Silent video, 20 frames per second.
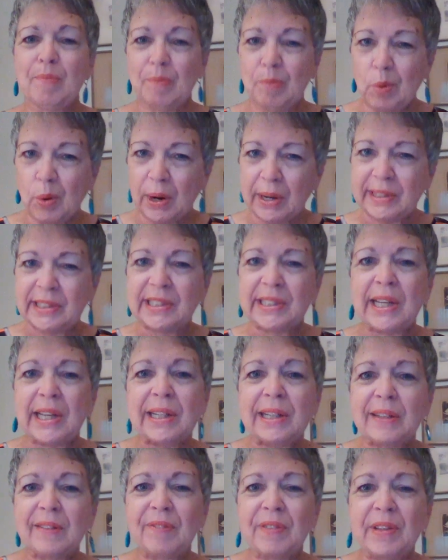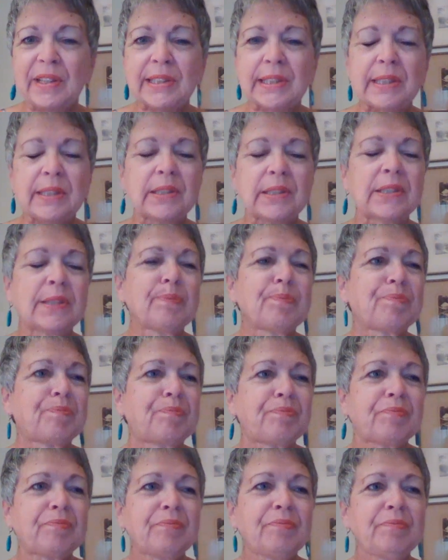more extended visits,
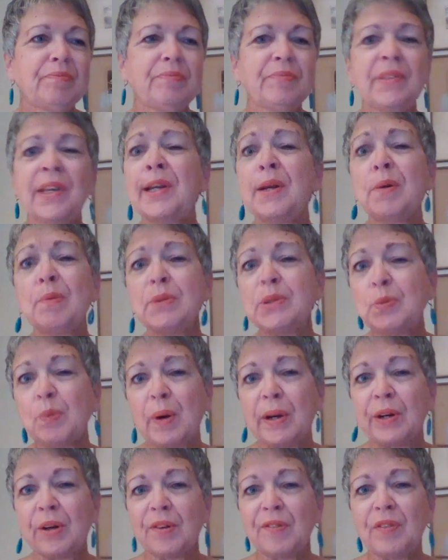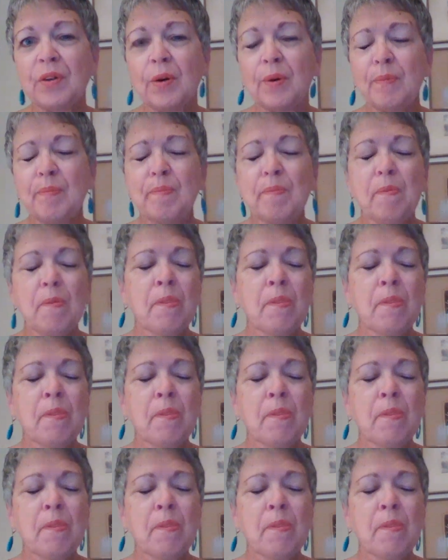and it was wonderful.